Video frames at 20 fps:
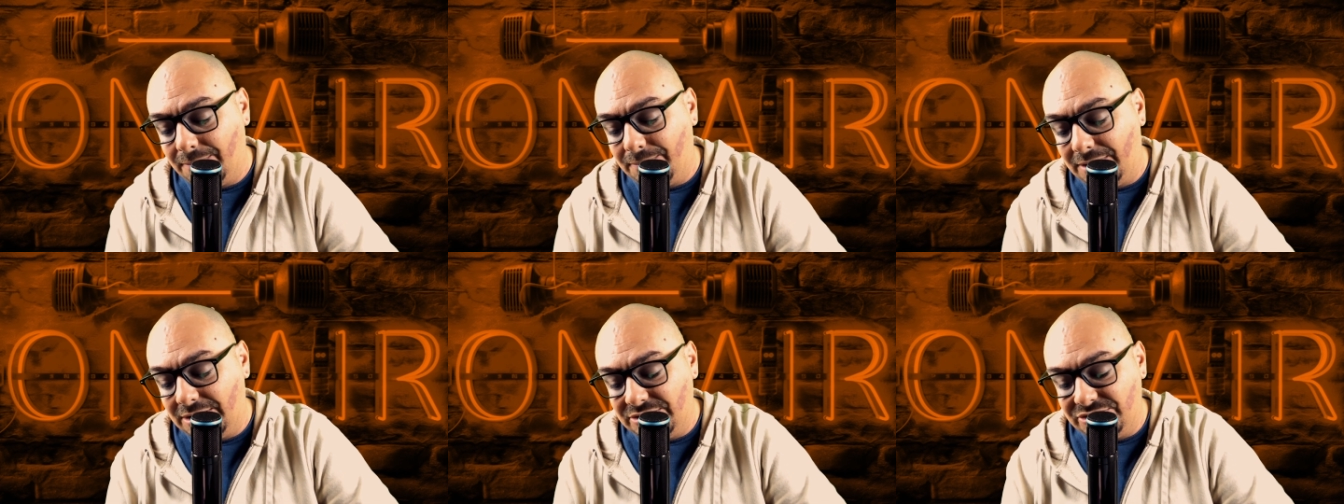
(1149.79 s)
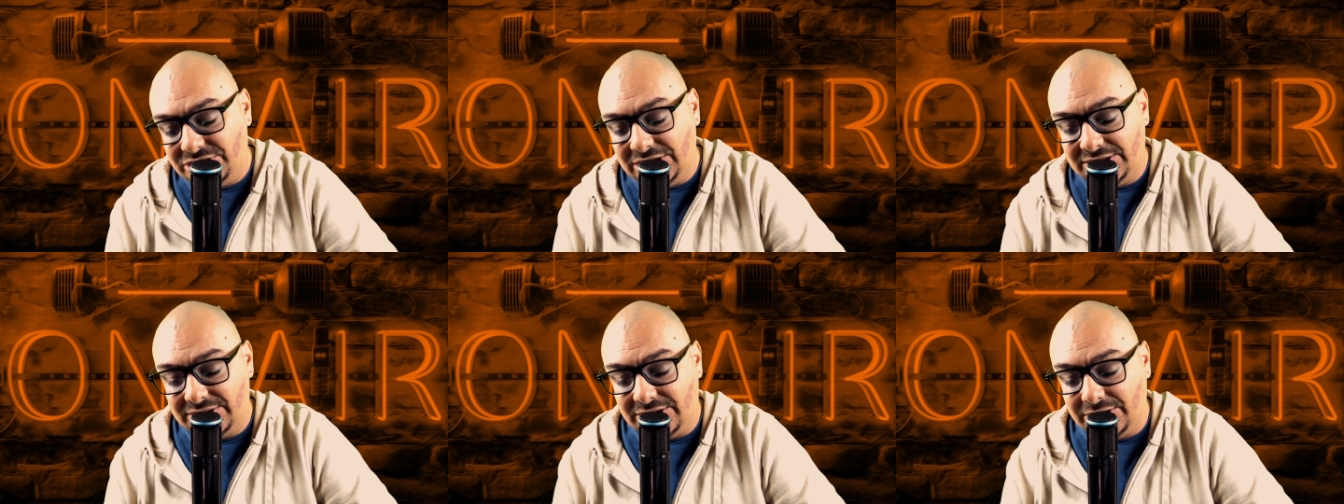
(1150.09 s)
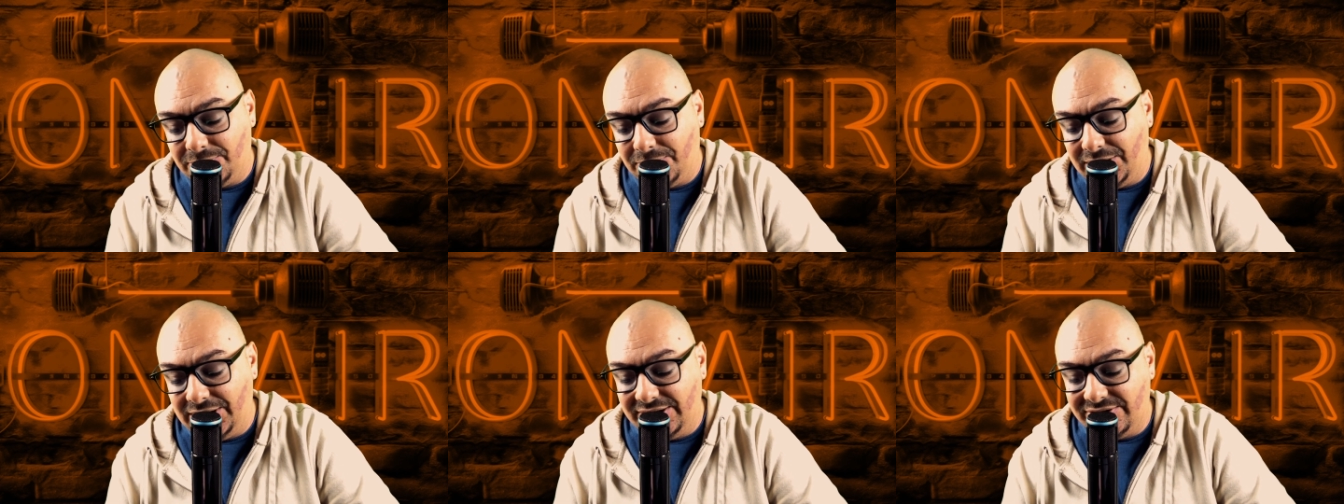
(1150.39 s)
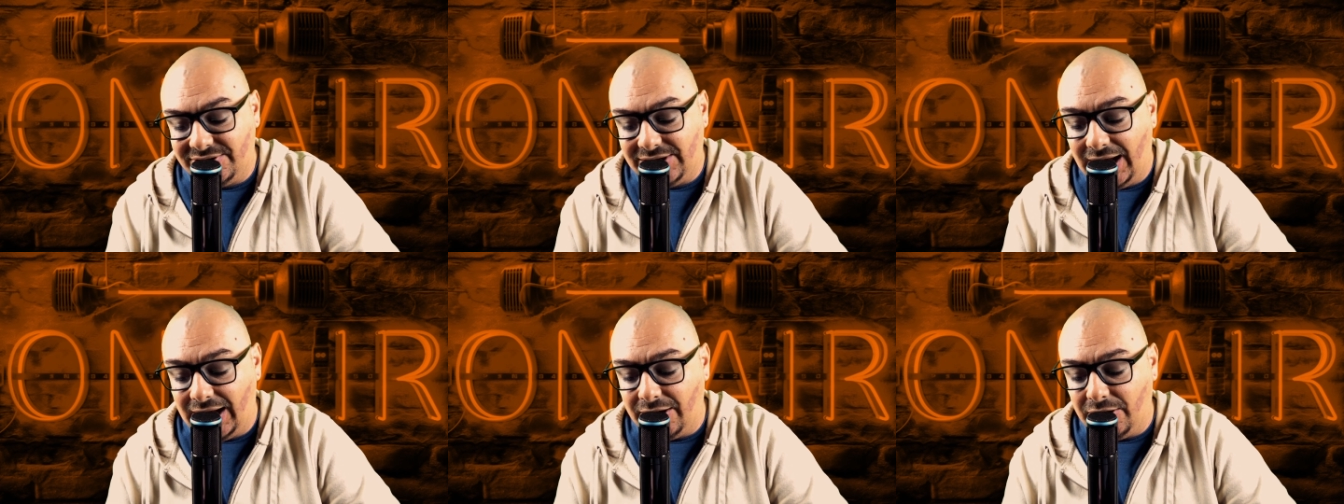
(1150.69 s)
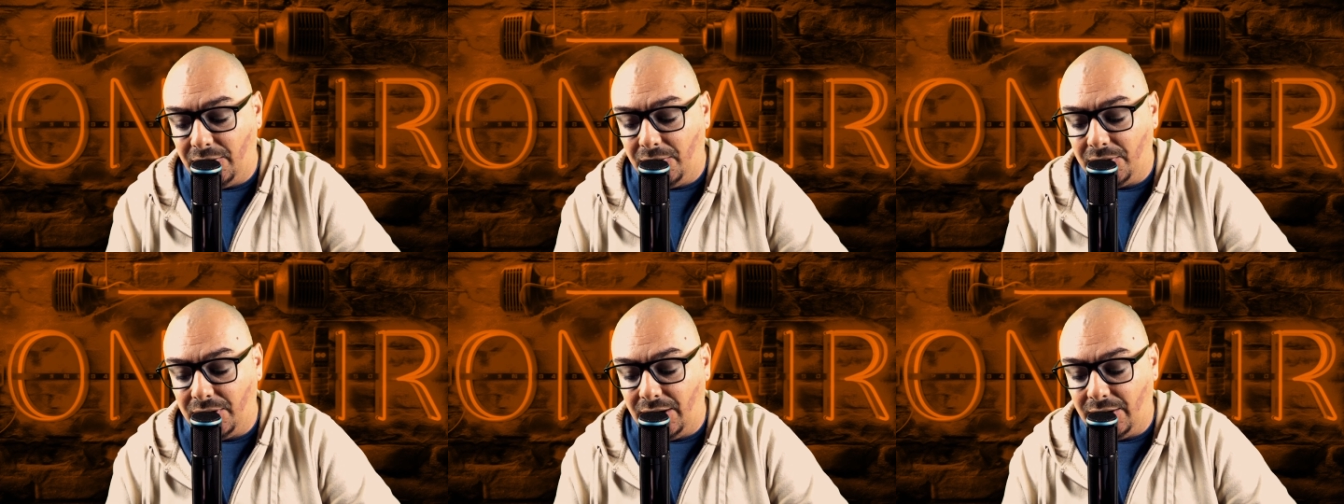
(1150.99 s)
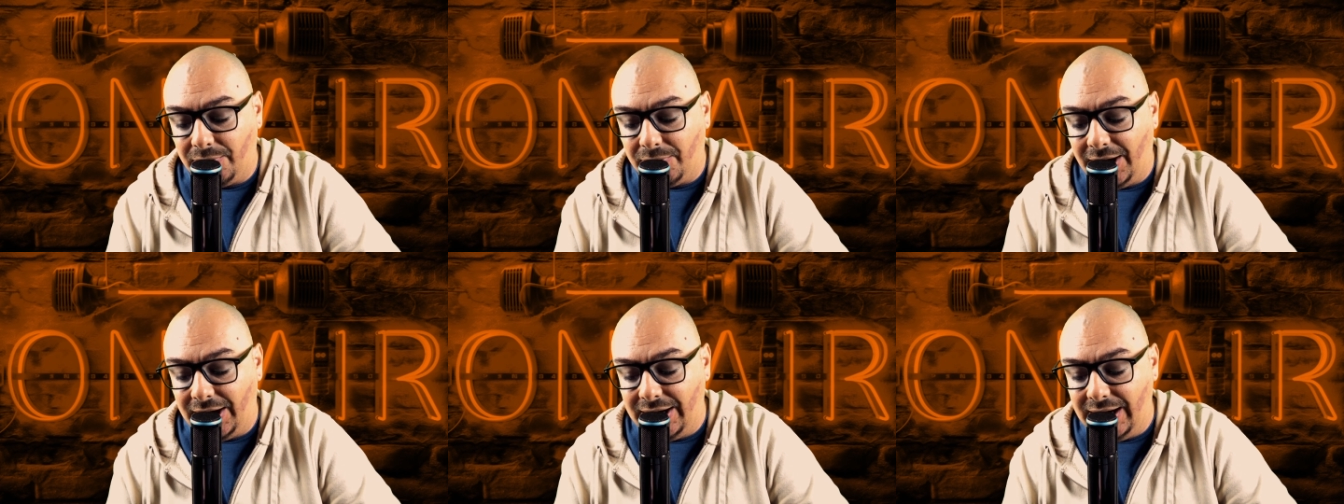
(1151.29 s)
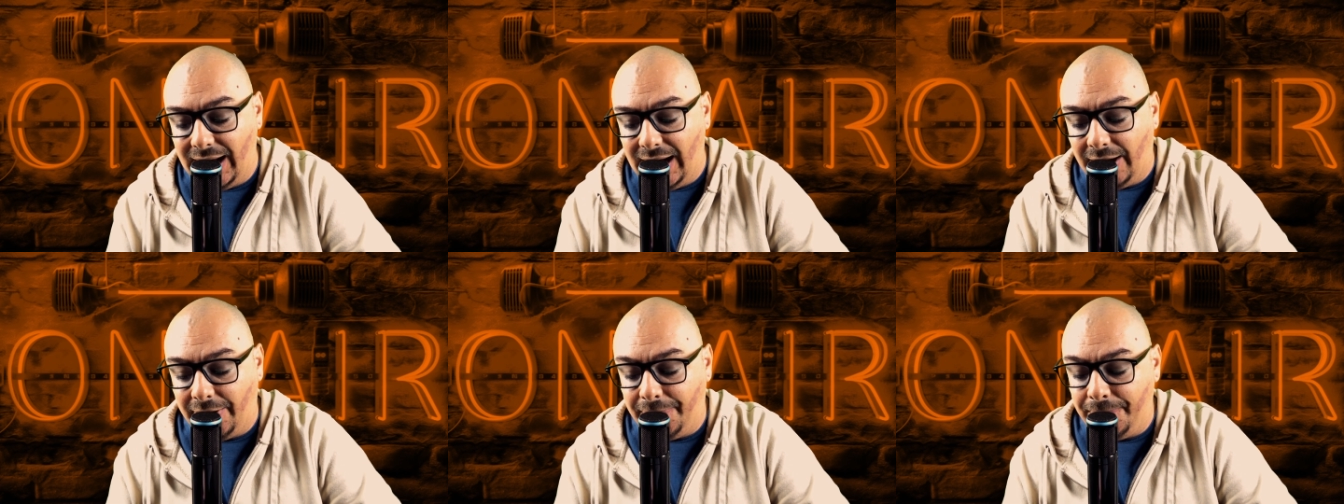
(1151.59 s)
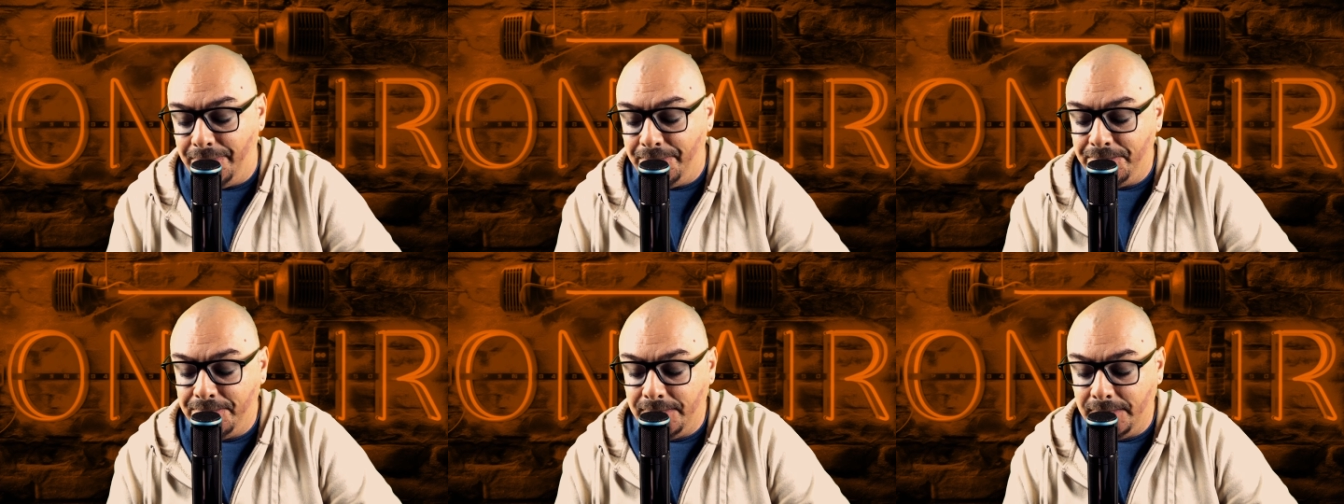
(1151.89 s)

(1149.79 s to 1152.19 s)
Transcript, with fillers: But Jeanty, what he's got going on right now.